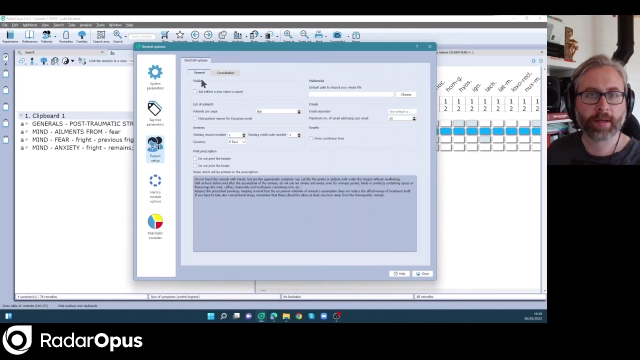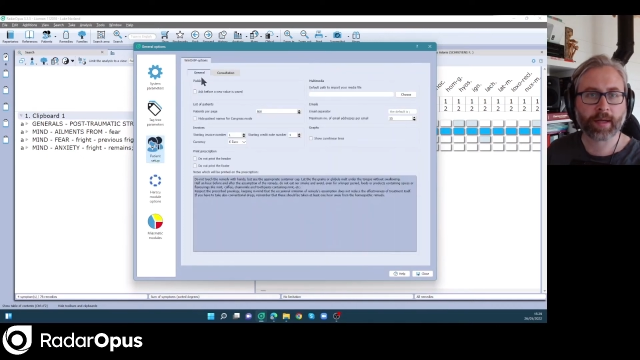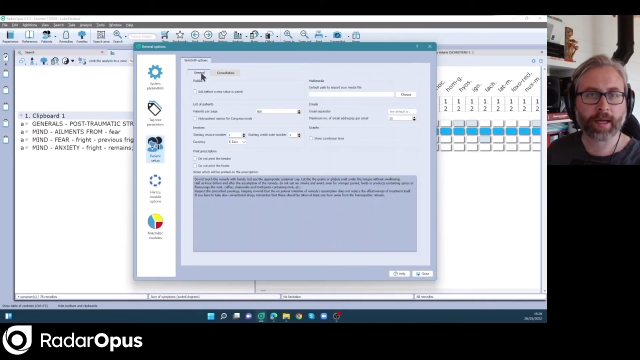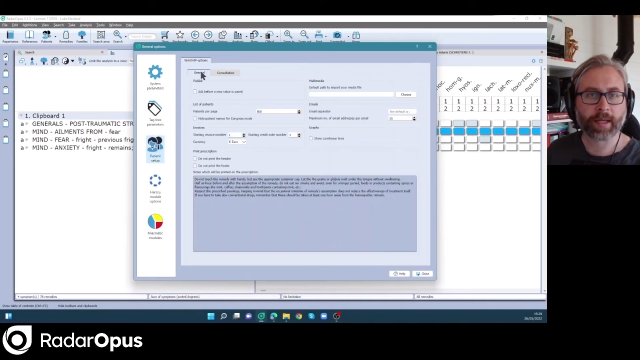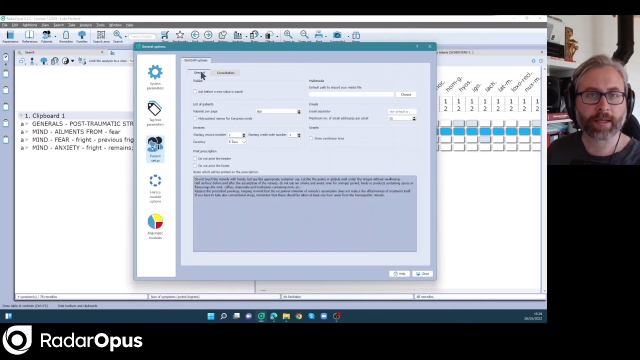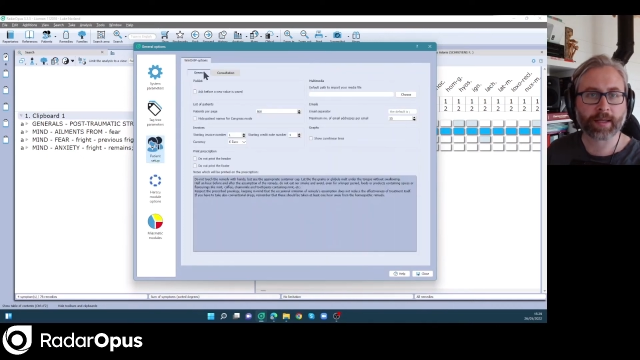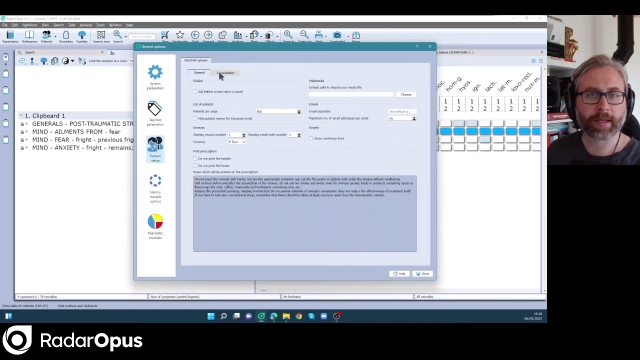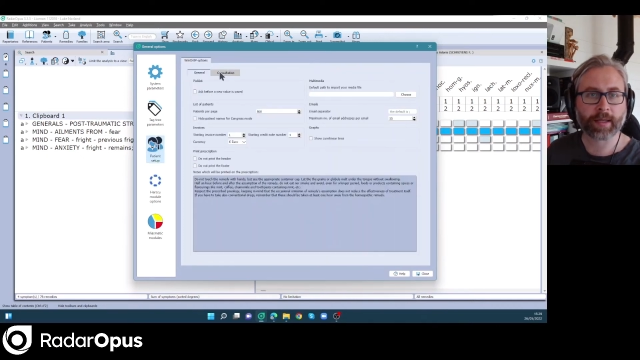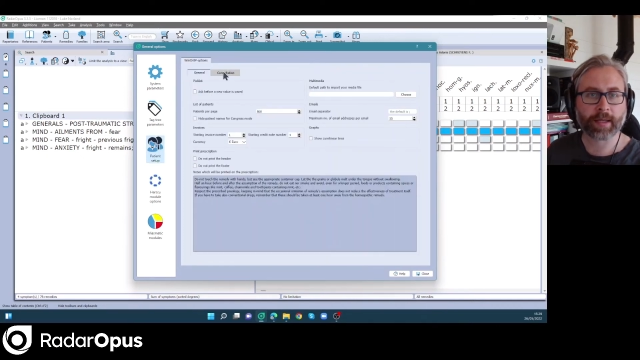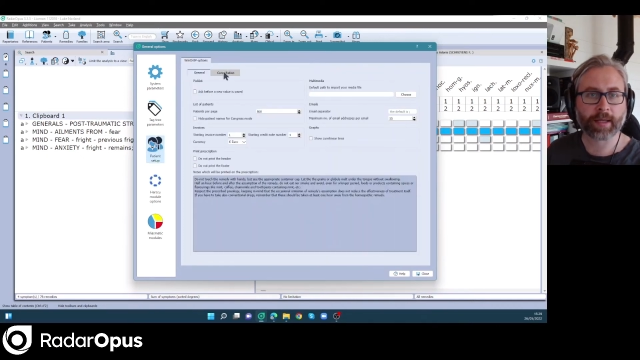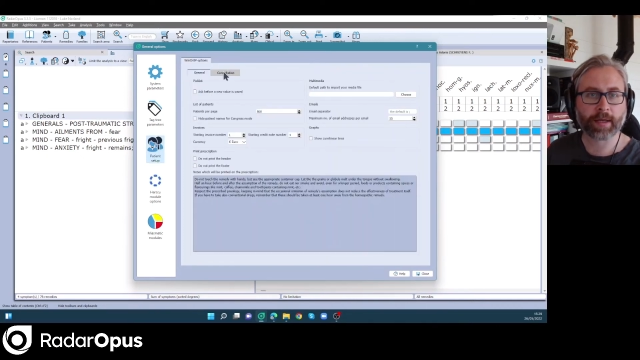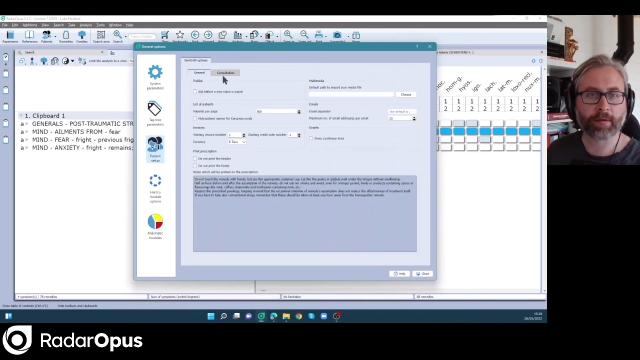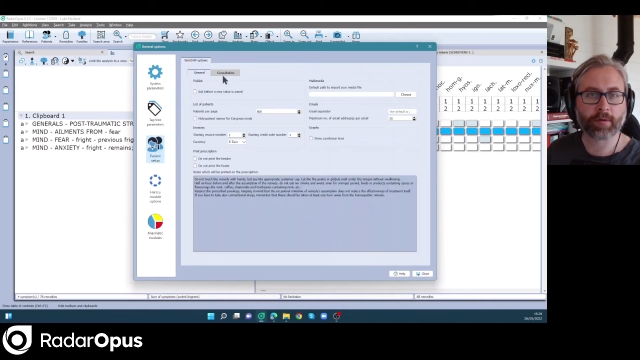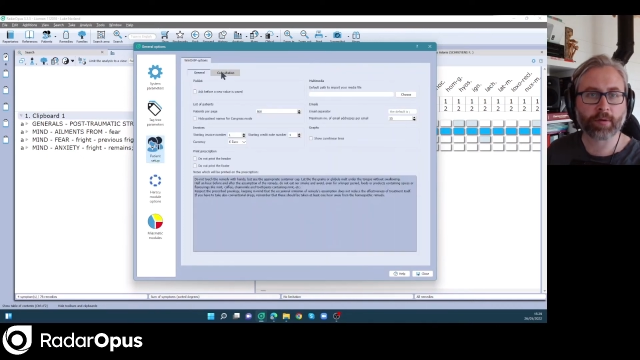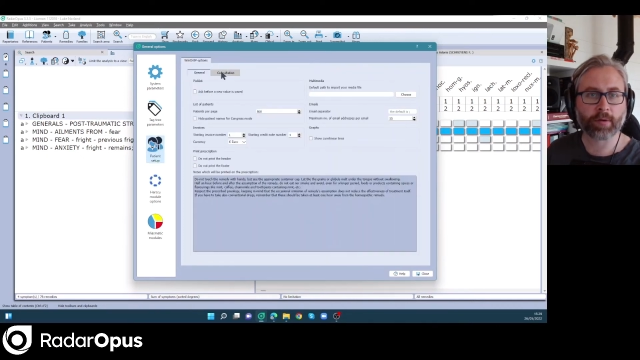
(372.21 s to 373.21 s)
and click
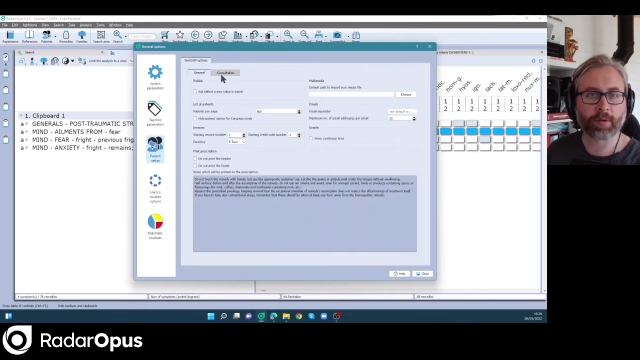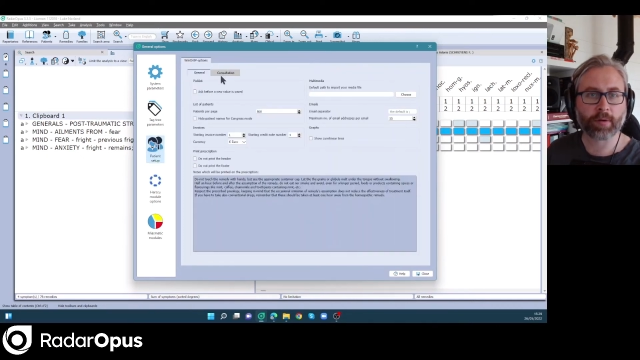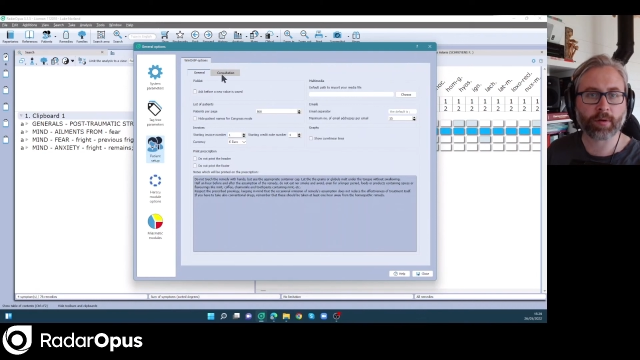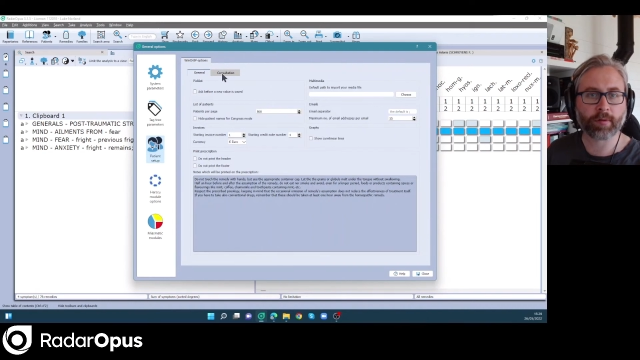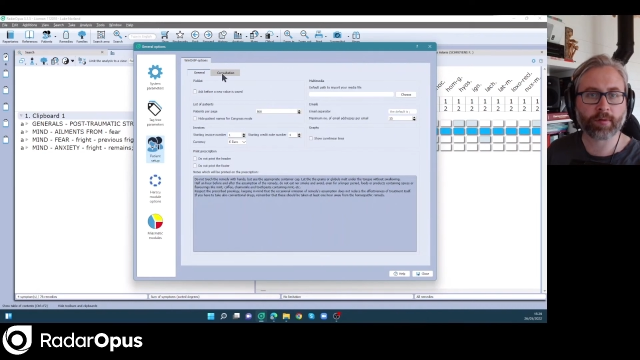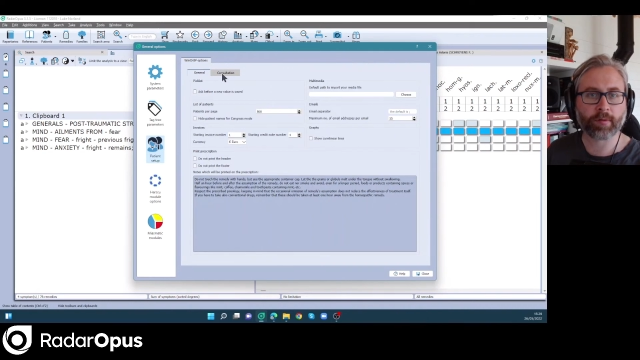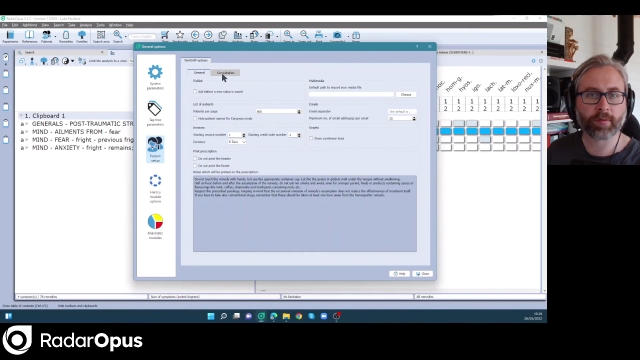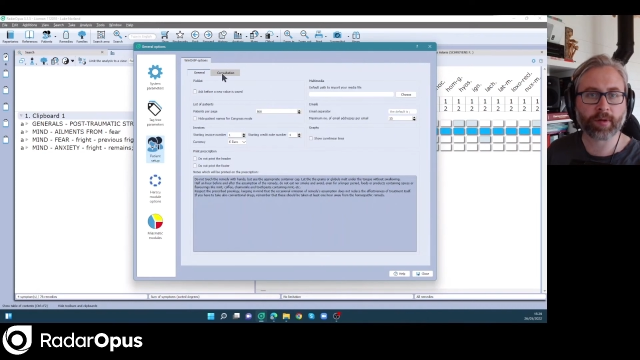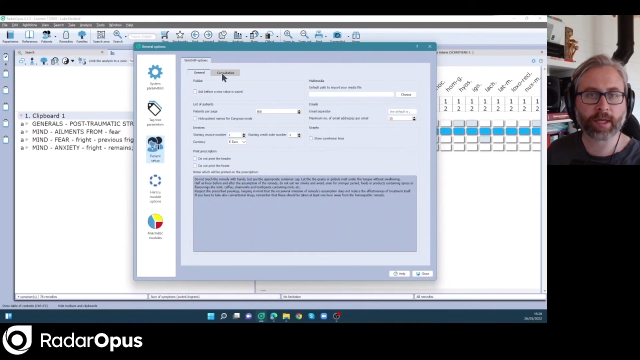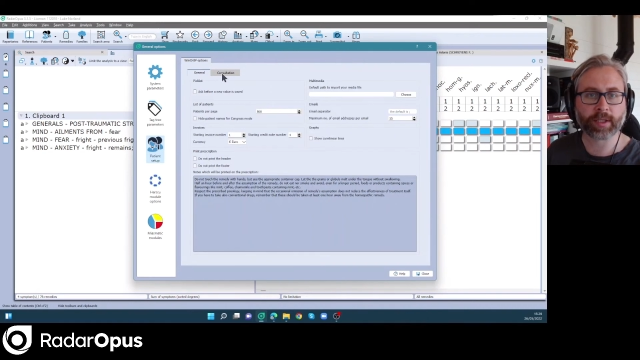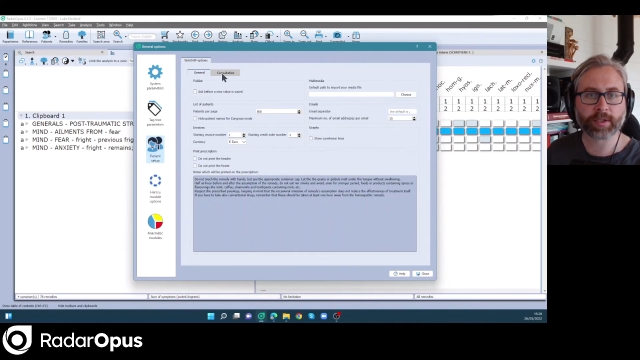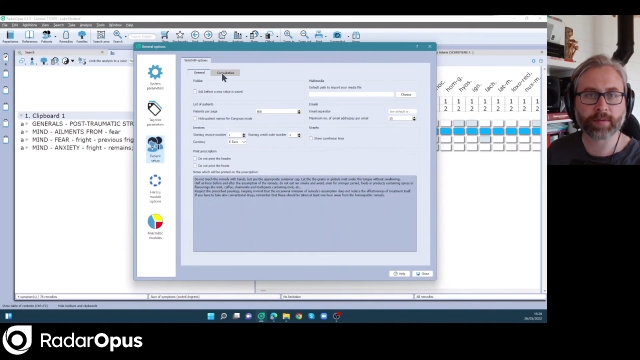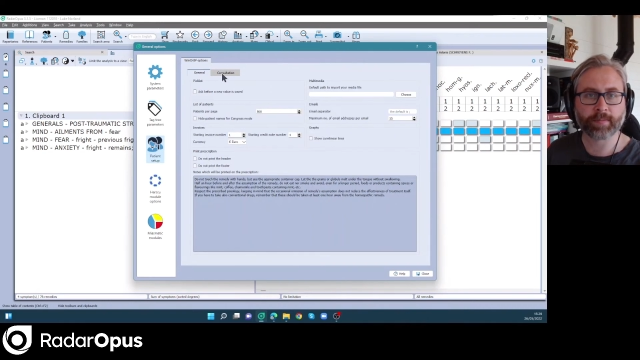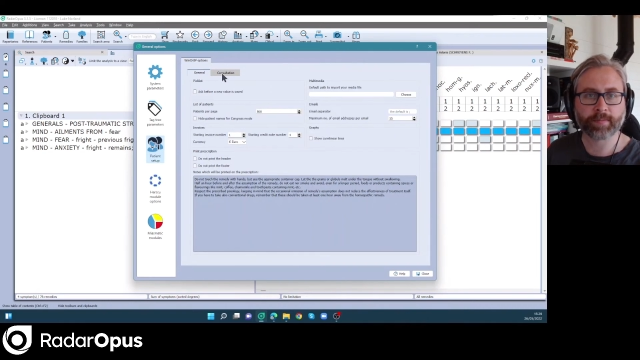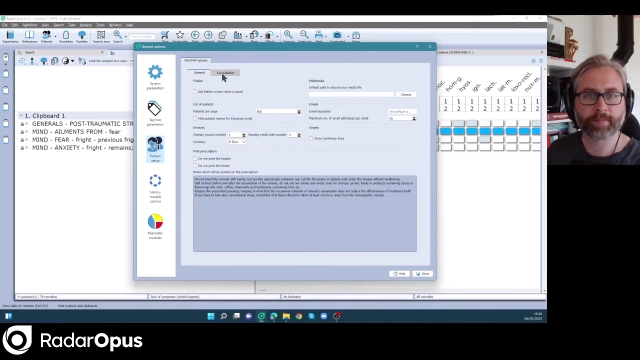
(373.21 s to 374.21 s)
here on
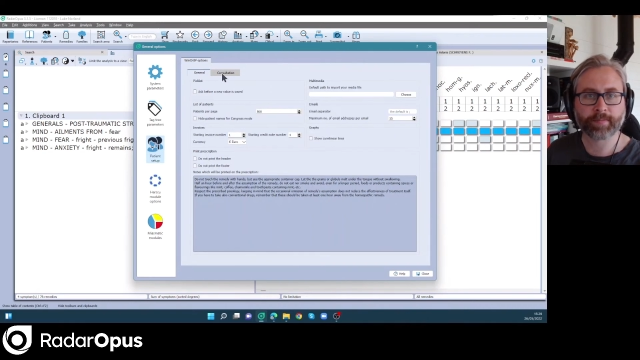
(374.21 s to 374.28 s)
Consultation,